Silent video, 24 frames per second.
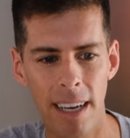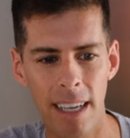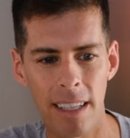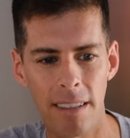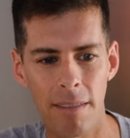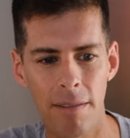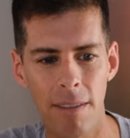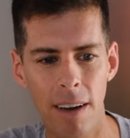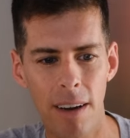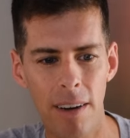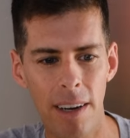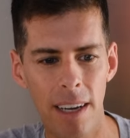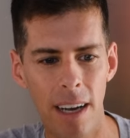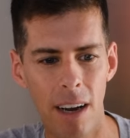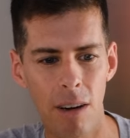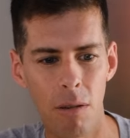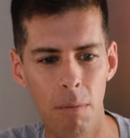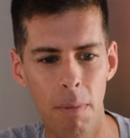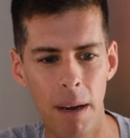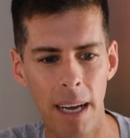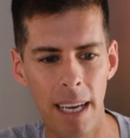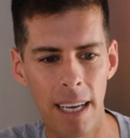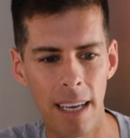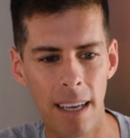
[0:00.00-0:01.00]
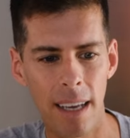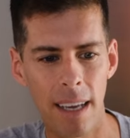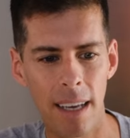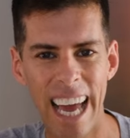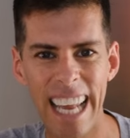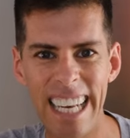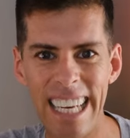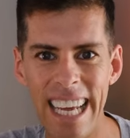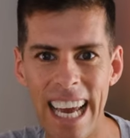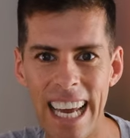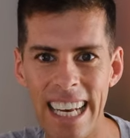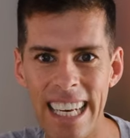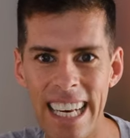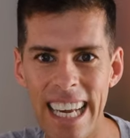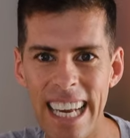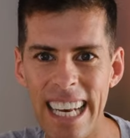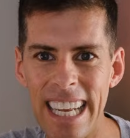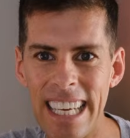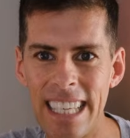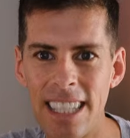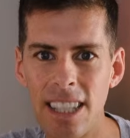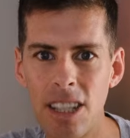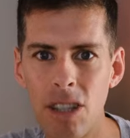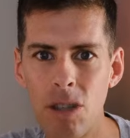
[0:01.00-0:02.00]
It's very opaque and yet it
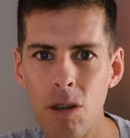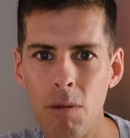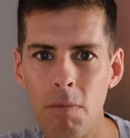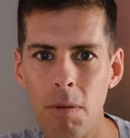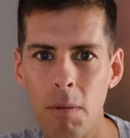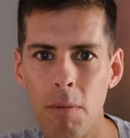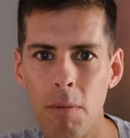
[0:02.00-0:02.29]
is super